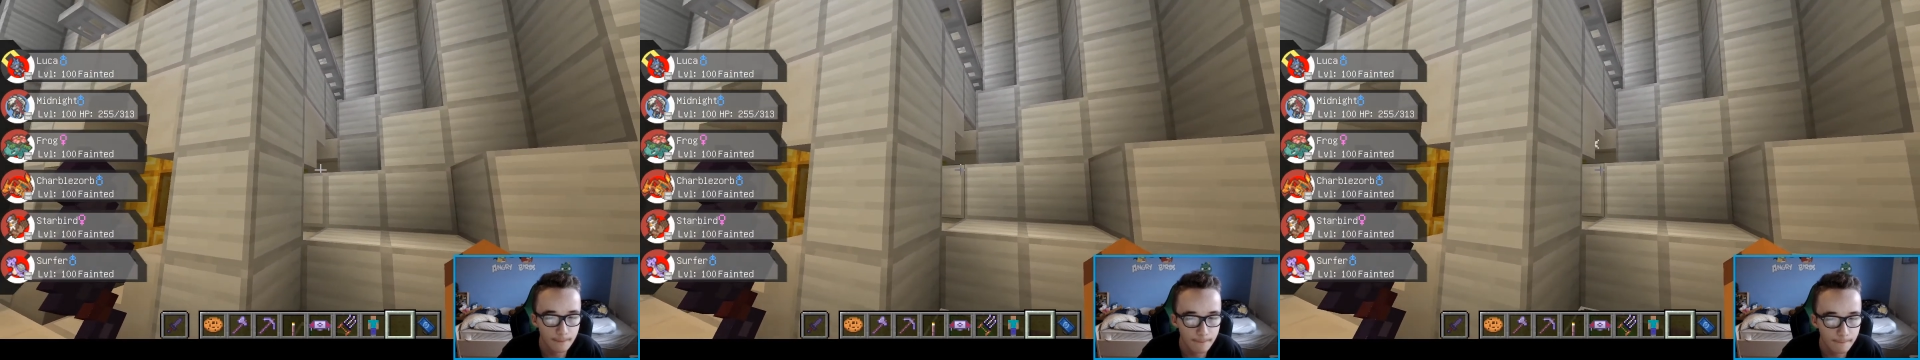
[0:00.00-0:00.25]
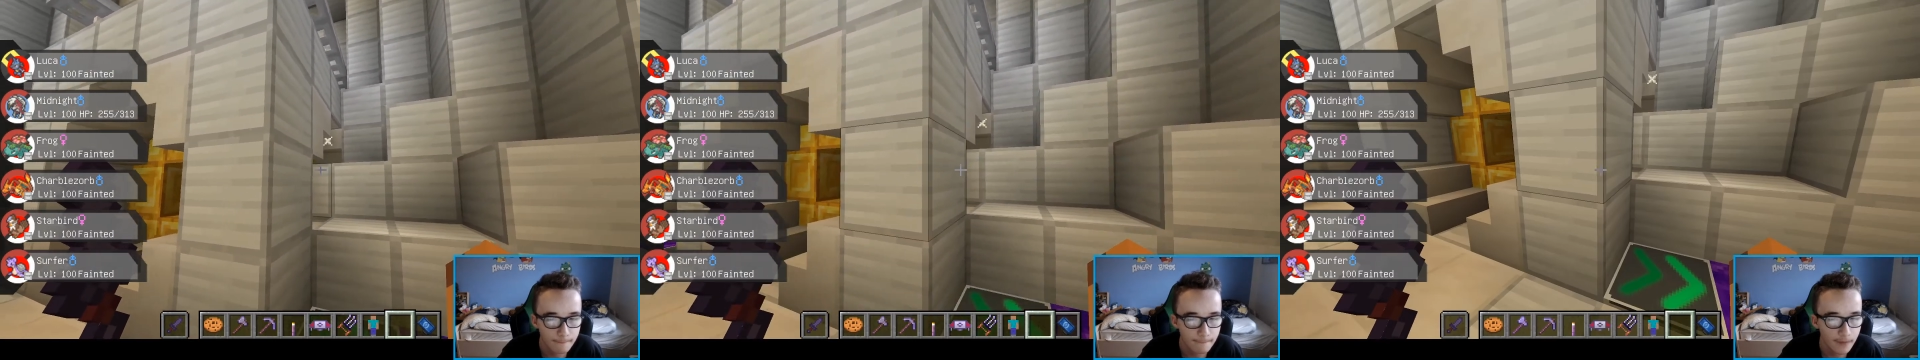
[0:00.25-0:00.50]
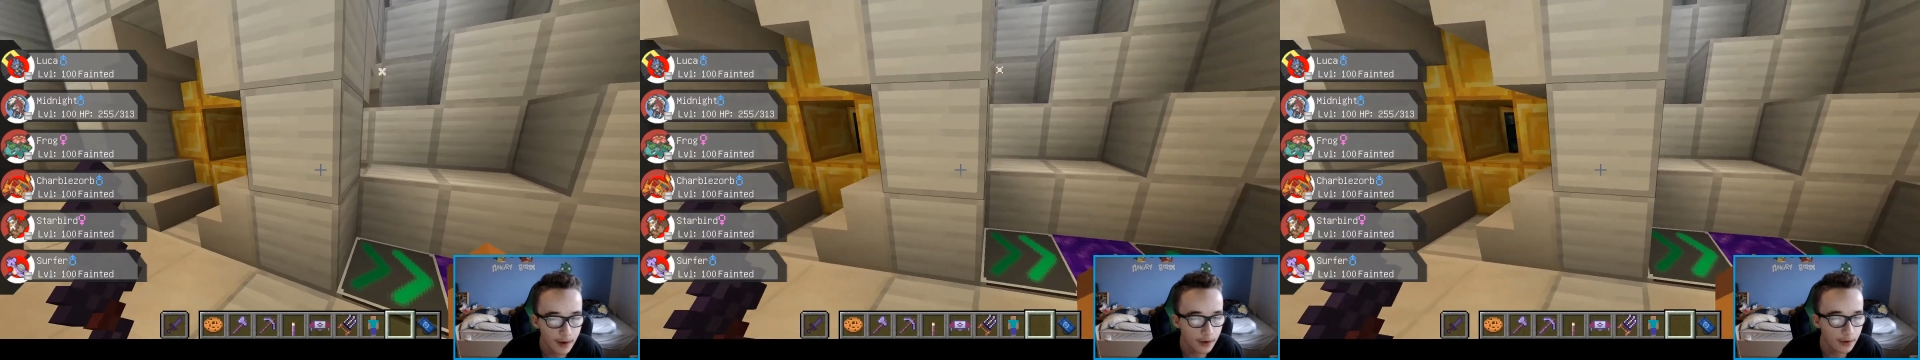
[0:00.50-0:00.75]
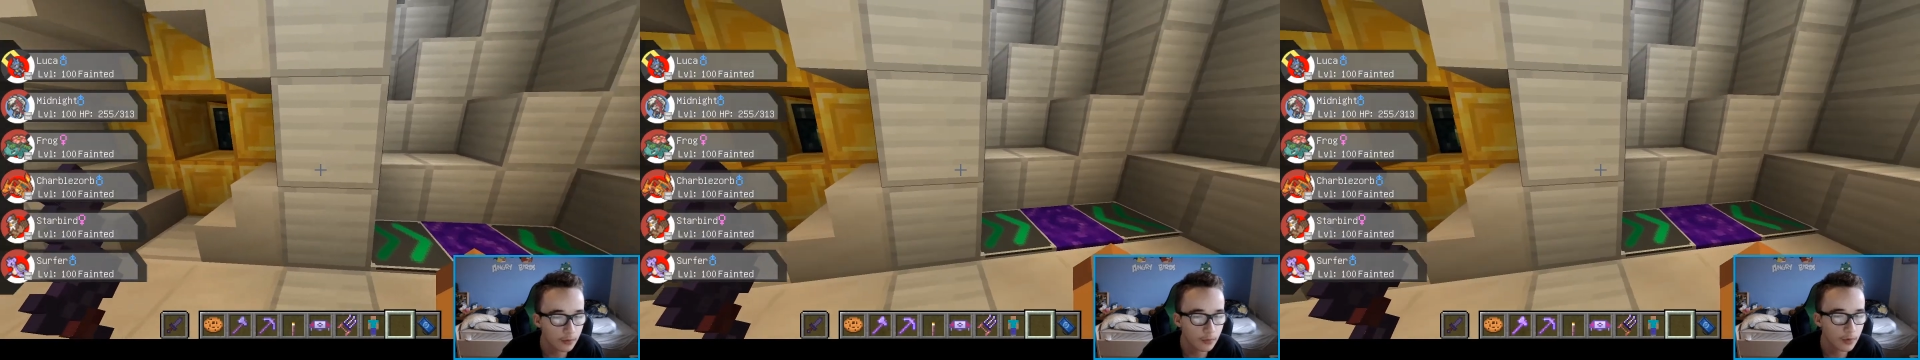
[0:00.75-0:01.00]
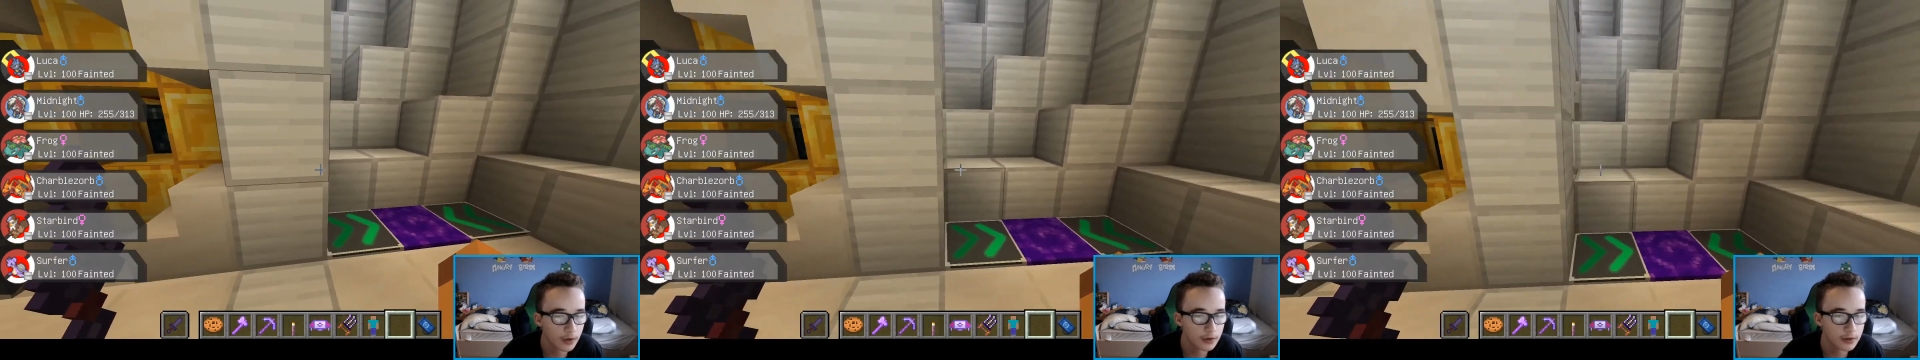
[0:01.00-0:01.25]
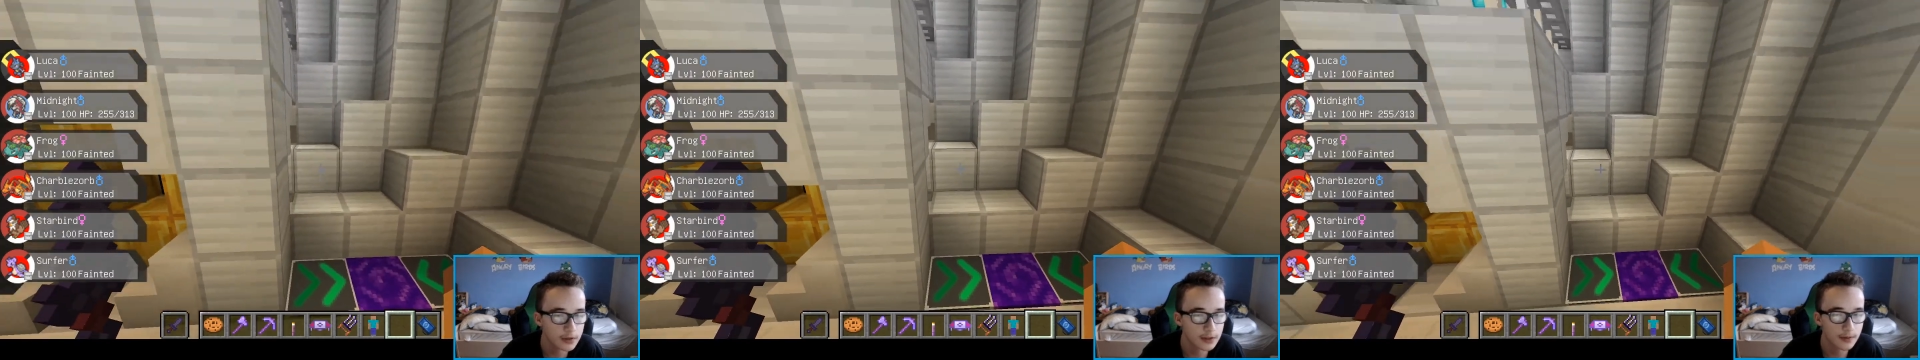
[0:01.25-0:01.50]
I don't want to step
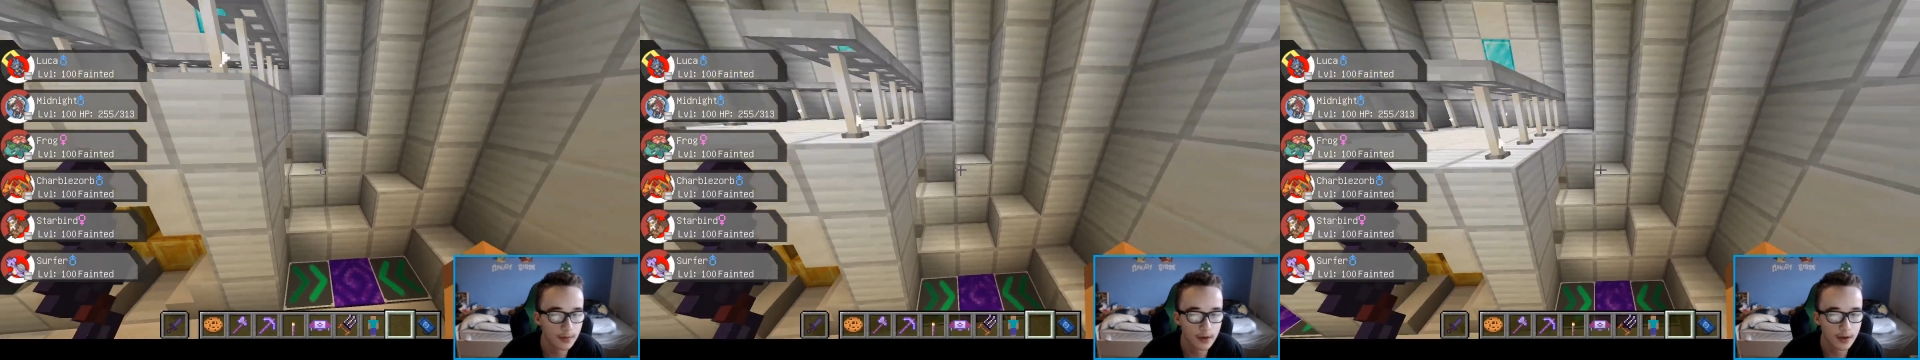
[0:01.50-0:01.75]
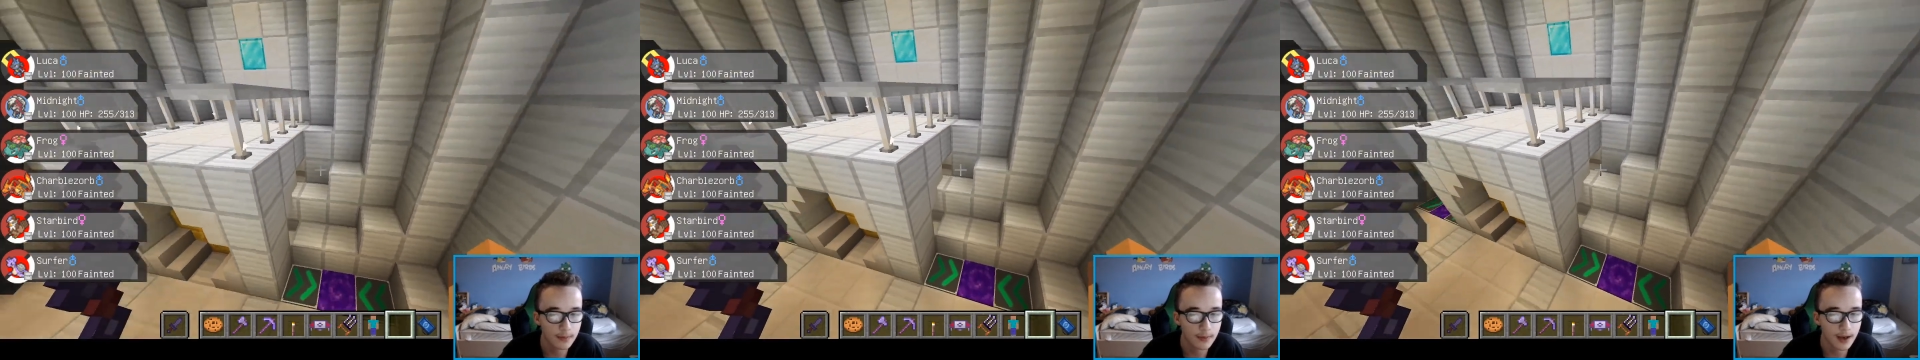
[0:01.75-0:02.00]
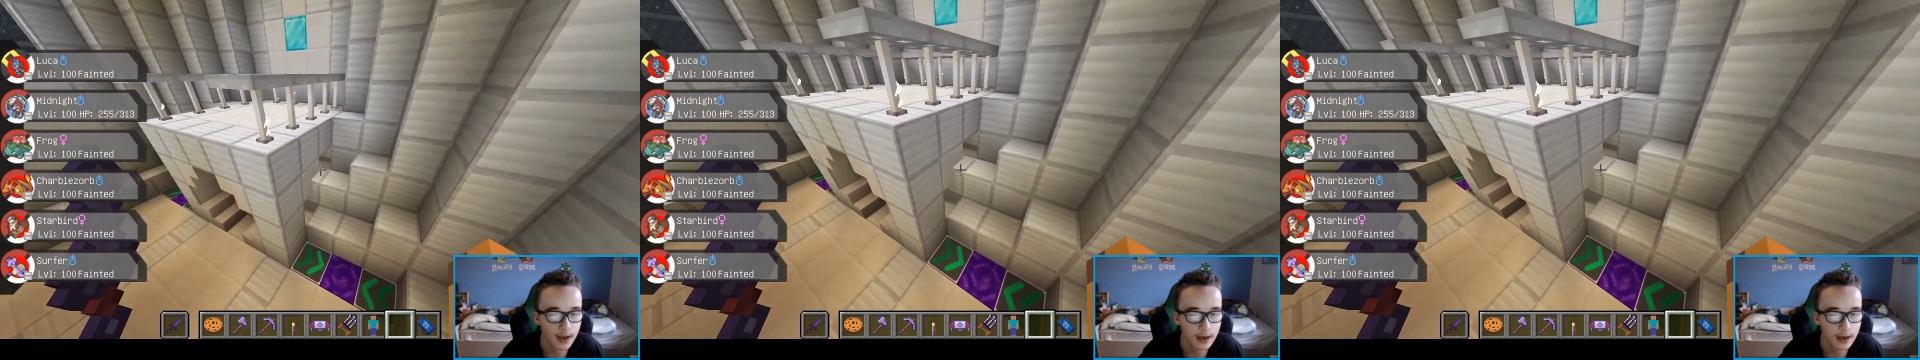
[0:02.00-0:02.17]
on that pad,